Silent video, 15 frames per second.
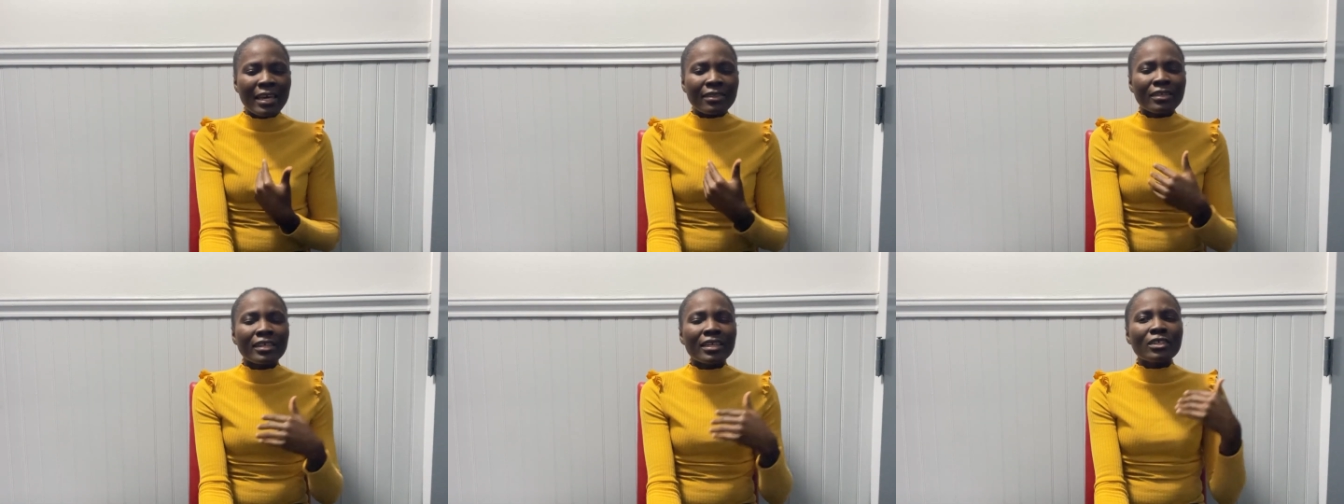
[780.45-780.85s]

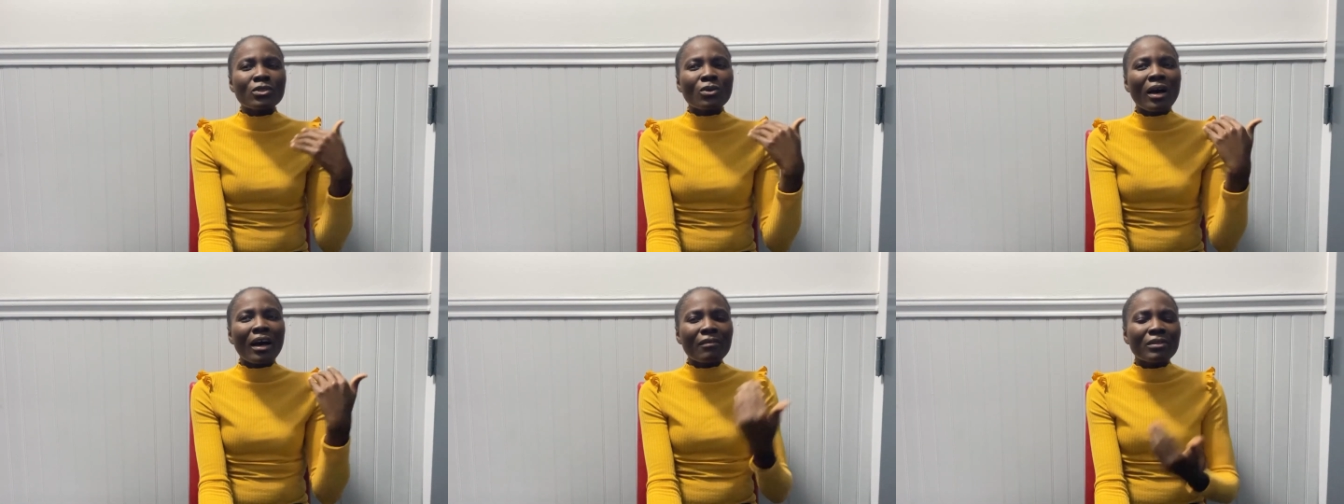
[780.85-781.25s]
They get
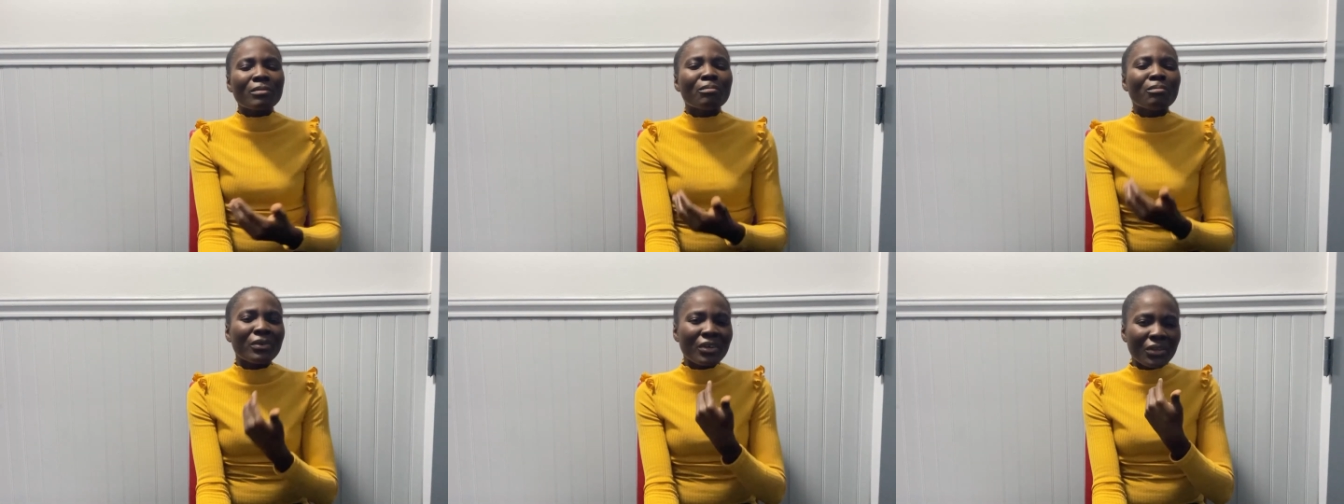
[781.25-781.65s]
to have the
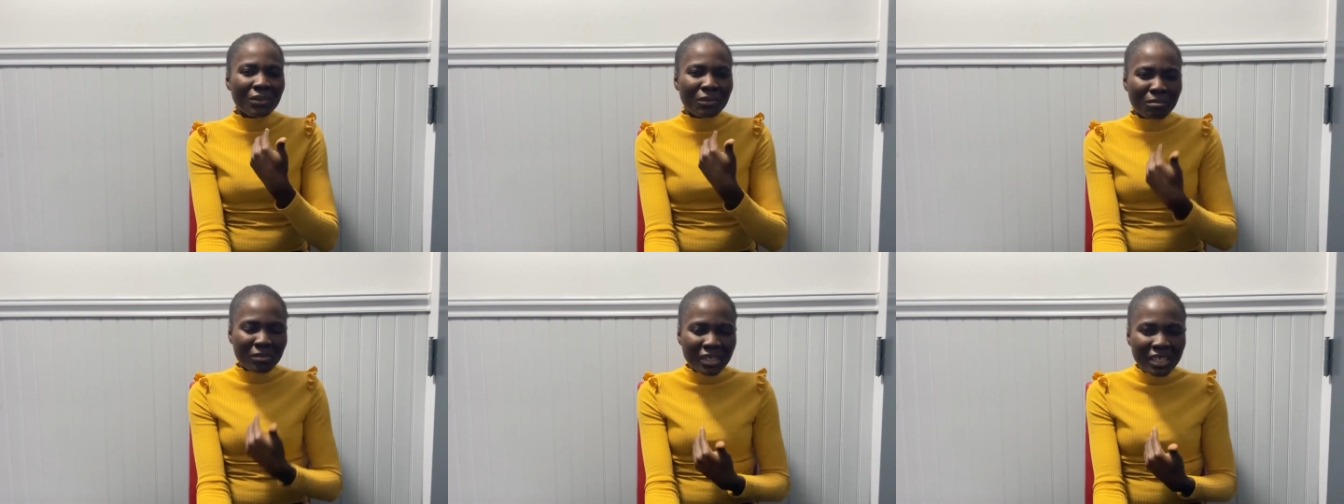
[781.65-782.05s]

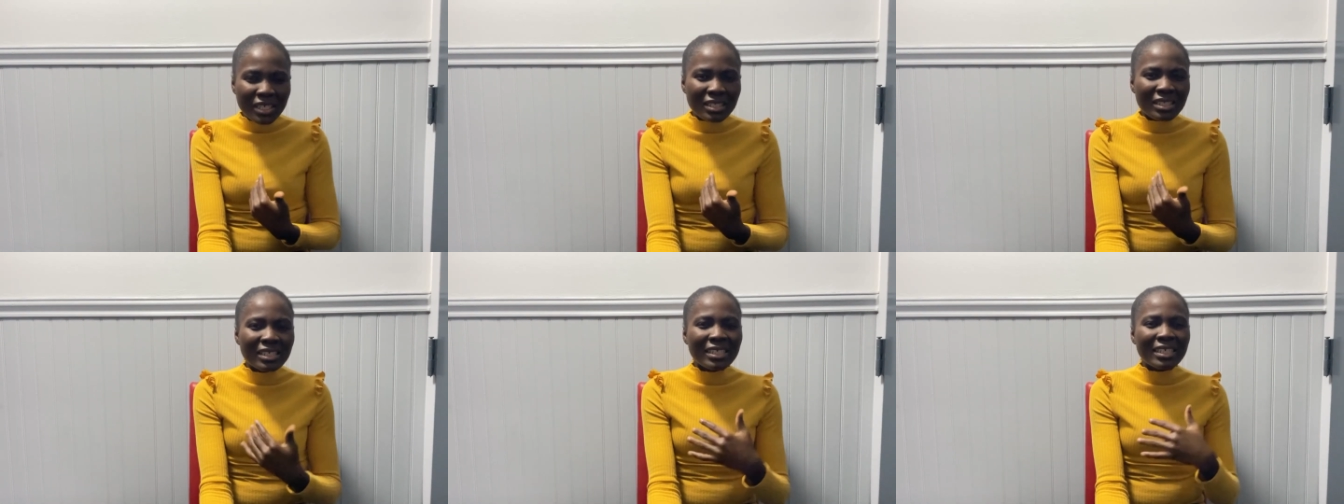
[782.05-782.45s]
better
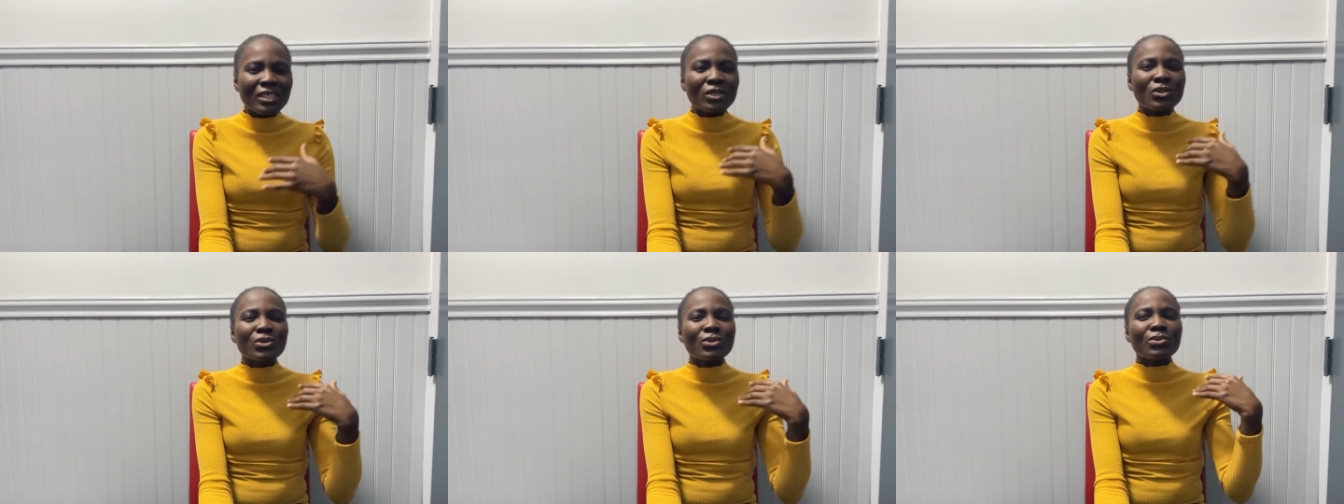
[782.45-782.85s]
me, they
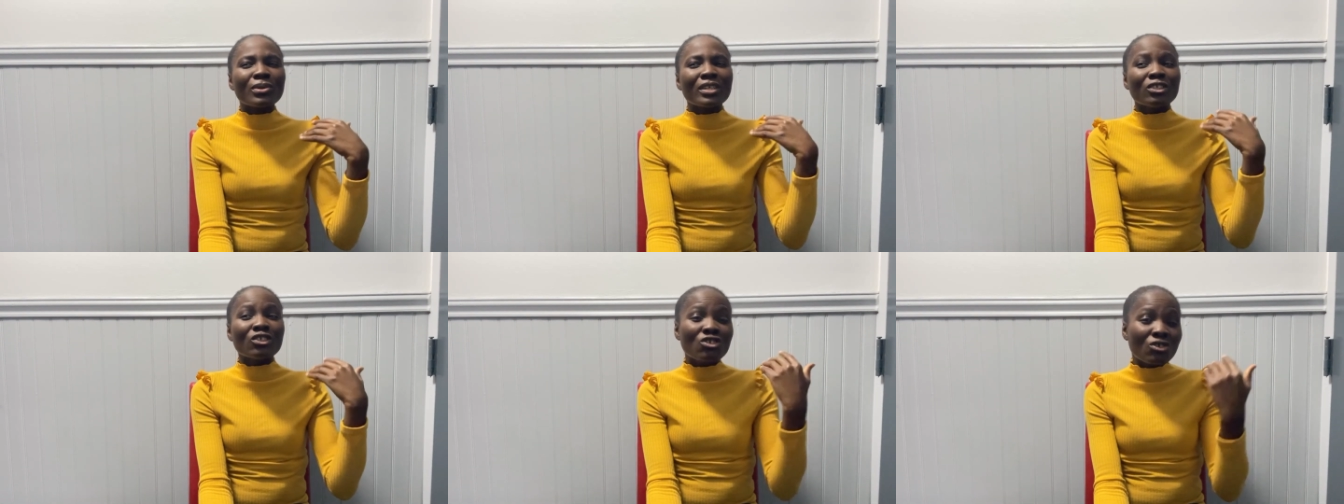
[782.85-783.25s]
get to
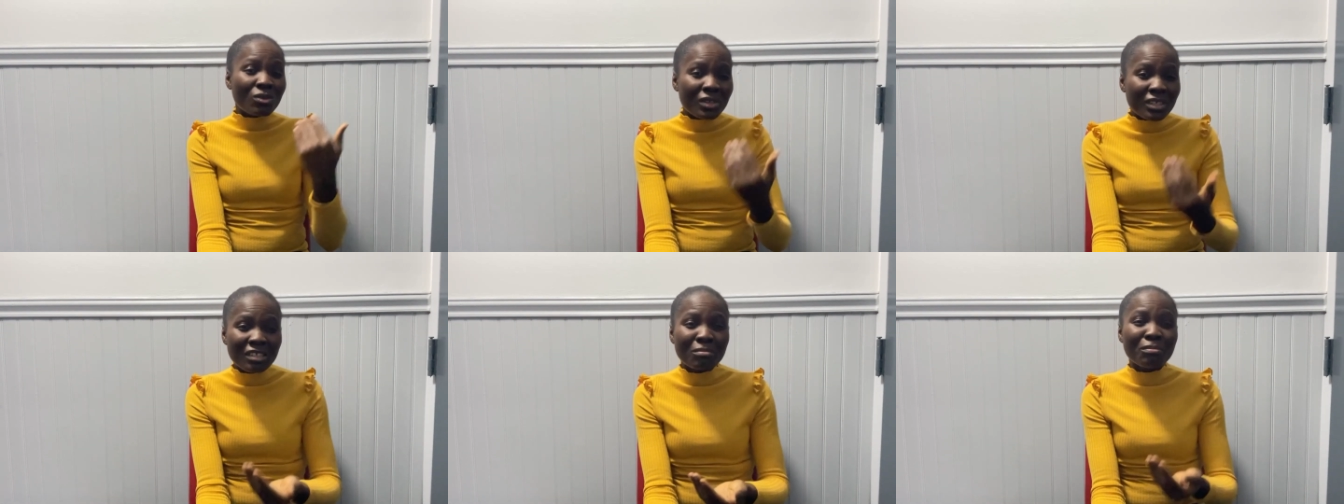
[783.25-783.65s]
enjoy the